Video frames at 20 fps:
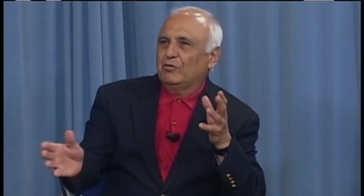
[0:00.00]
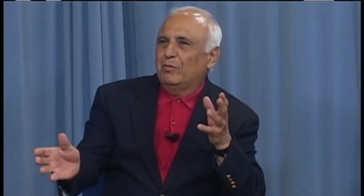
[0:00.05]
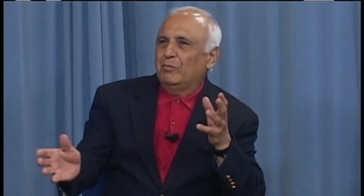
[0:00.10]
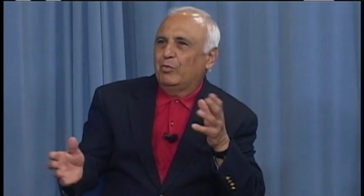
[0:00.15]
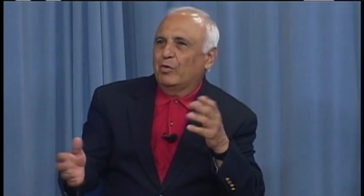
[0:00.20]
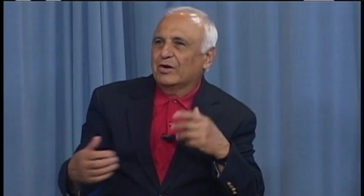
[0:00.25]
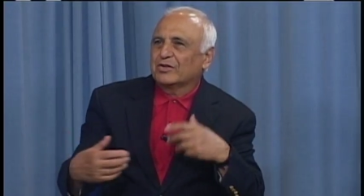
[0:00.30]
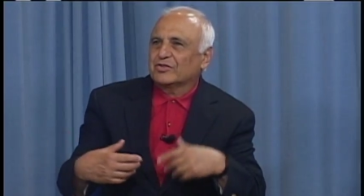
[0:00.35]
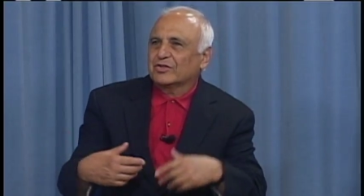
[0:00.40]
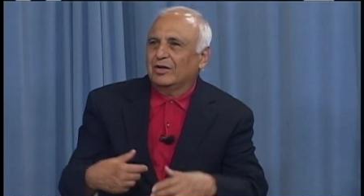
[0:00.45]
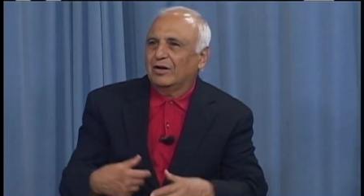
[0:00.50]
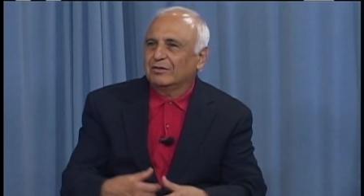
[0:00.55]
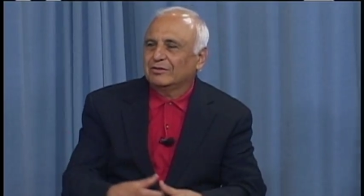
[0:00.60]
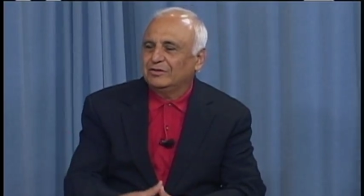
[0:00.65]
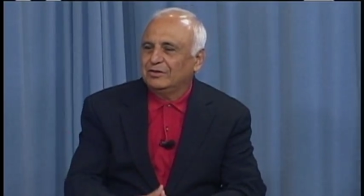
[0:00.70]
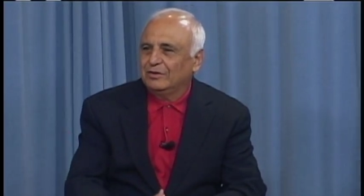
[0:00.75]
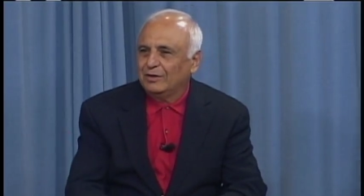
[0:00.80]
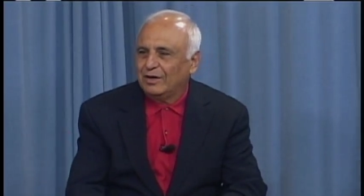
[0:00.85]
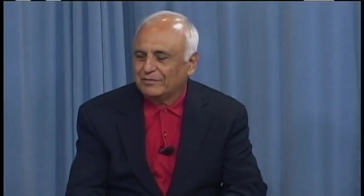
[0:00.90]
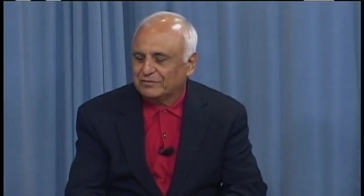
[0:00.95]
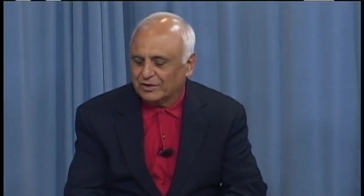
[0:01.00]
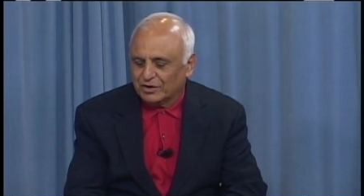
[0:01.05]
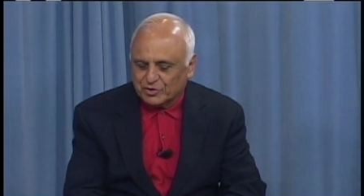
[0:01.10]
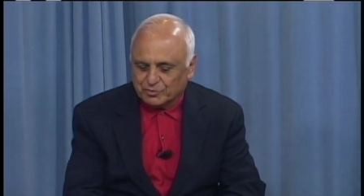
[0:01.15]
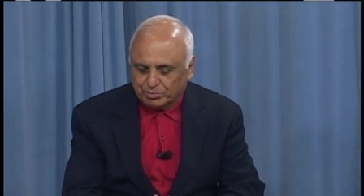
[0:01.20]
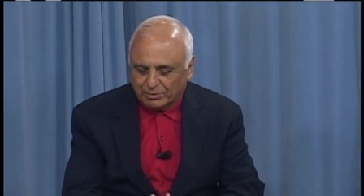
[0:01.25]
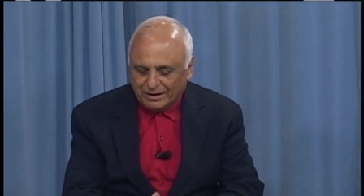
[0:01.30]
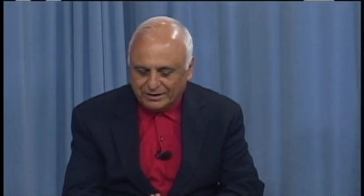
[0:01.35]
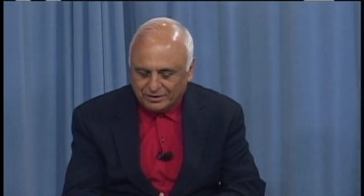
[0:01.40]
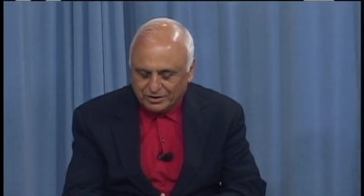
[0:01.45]
a Boy Scout, you have to
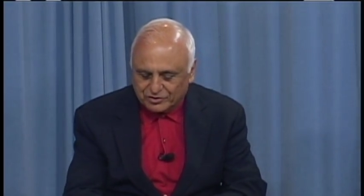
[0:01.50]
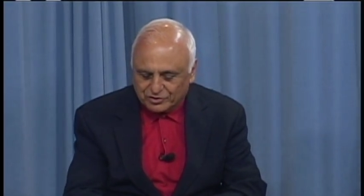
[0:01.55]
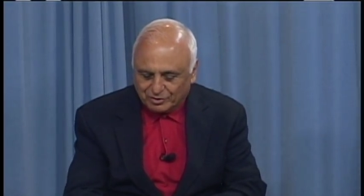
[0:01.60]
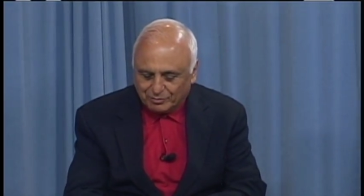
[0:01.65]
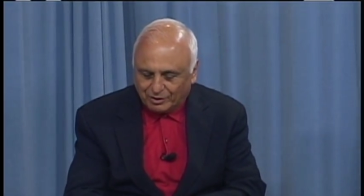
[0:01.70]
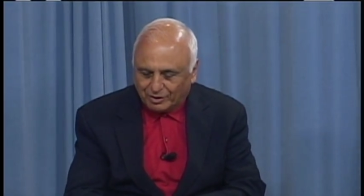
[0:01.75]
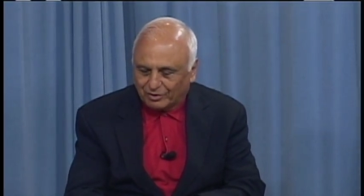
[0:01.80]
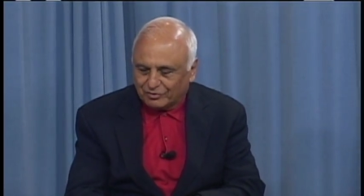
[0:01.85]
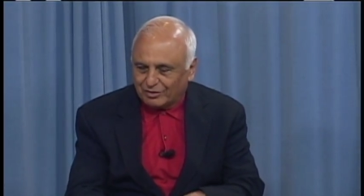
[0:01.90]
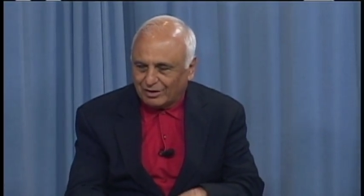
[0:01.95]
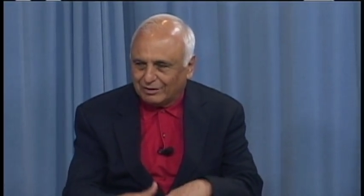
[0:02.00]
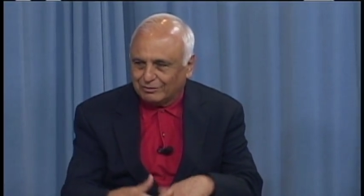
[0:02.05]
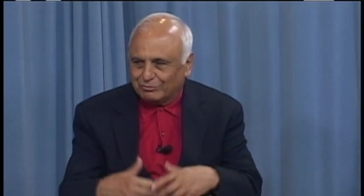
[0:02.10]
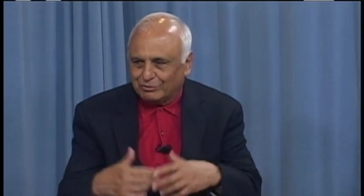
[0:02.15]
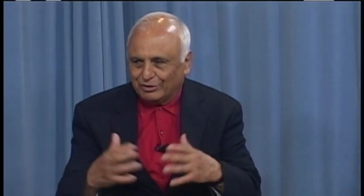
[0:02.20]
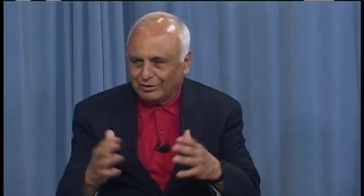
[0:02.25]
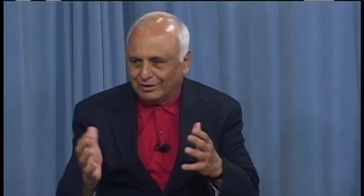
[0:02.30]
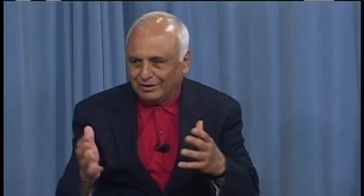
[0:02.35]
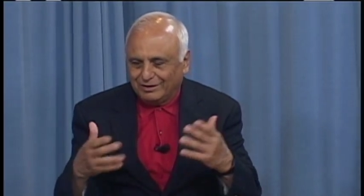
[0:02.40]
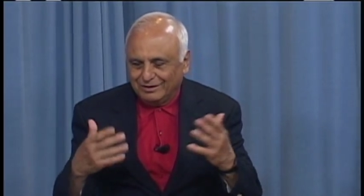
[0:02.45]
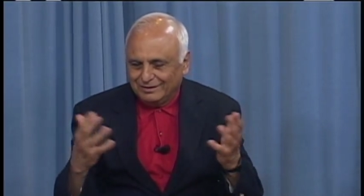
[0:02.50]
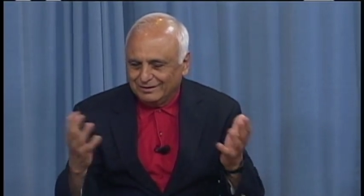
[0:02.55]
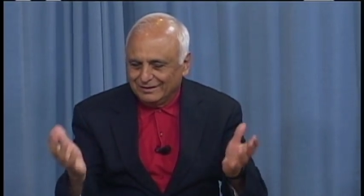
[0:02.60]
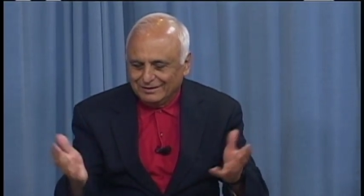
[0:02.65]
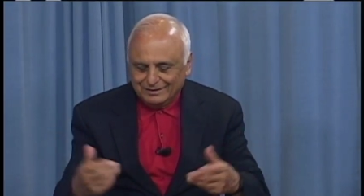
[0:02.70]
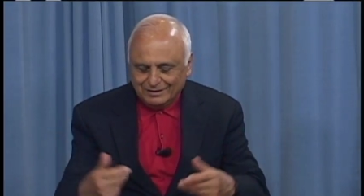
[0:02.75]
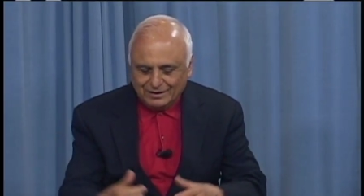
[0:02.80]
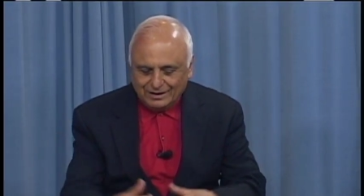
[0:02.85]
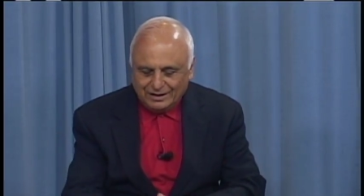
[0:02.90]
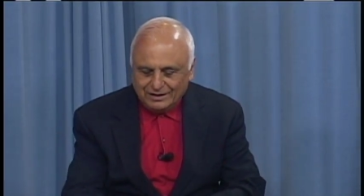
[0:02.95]
explain this to me because I really
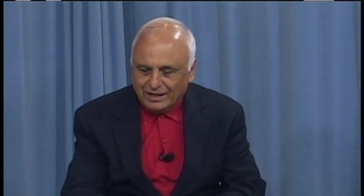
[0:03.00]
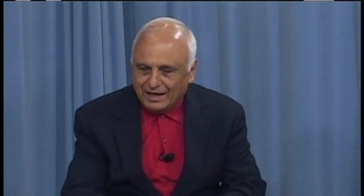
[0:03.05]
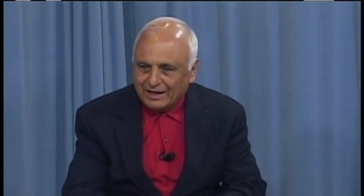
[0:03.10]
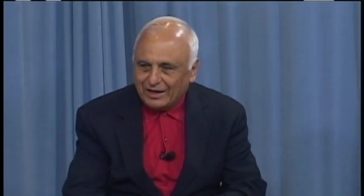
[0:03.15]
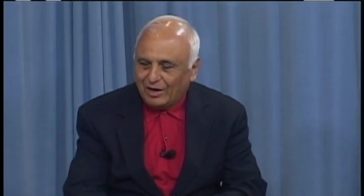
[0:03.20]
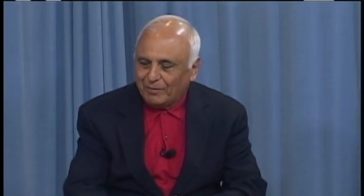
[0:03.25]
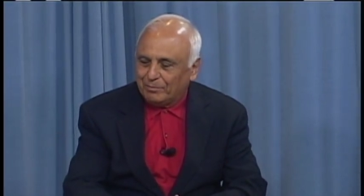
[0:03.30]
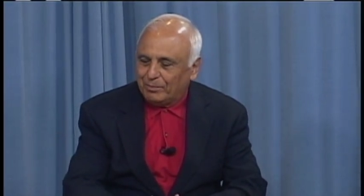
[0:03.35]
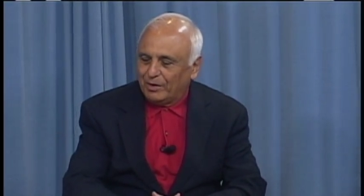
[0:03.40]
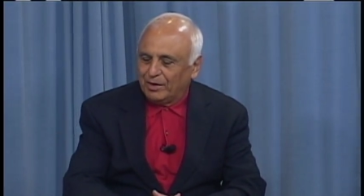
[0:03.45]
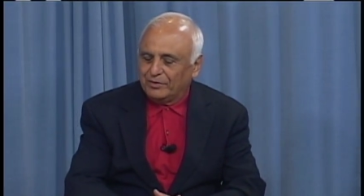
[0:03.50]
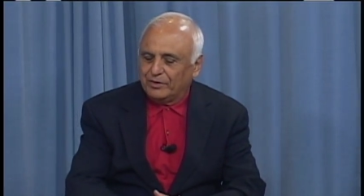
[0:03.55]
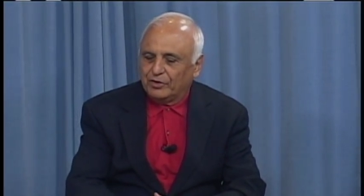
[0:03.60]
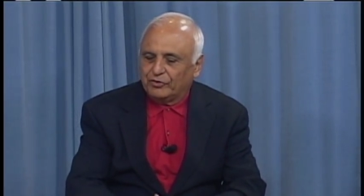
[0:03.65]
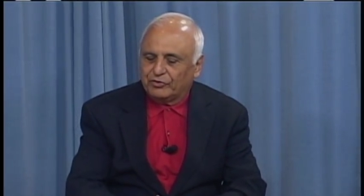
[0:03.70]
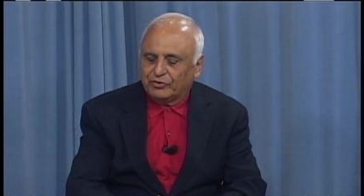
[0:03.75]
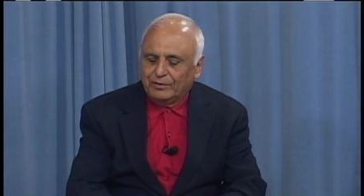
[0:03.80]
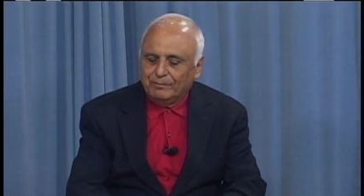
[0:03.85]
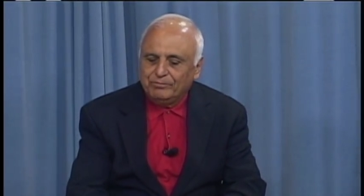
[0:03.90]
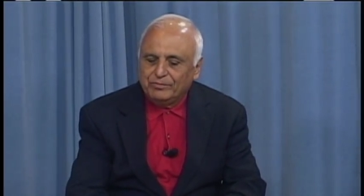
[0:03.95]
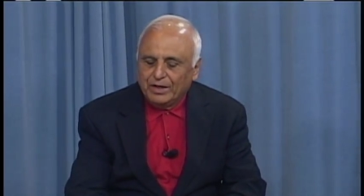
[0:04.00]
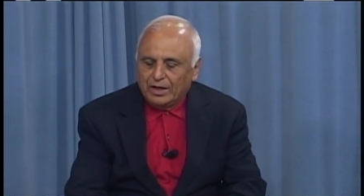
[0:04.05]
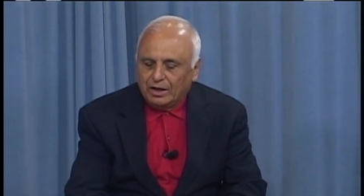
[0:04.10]
am not up on this.